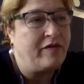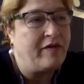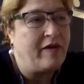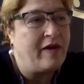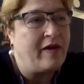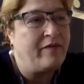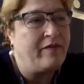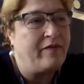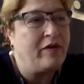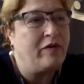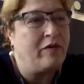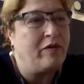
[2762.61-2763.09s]

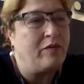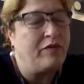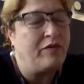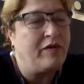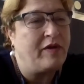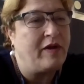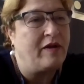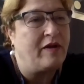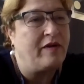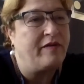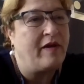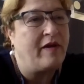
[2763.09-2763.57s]
Having those
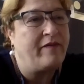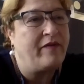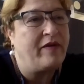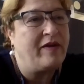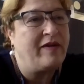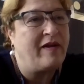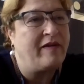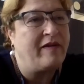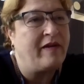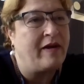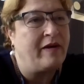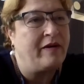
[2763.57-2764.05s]
skills, having
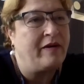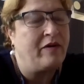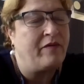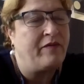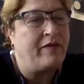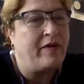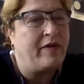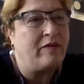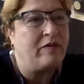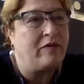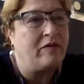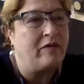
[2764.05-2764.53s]
that kind of
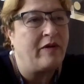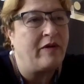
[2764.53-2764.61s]
outlook,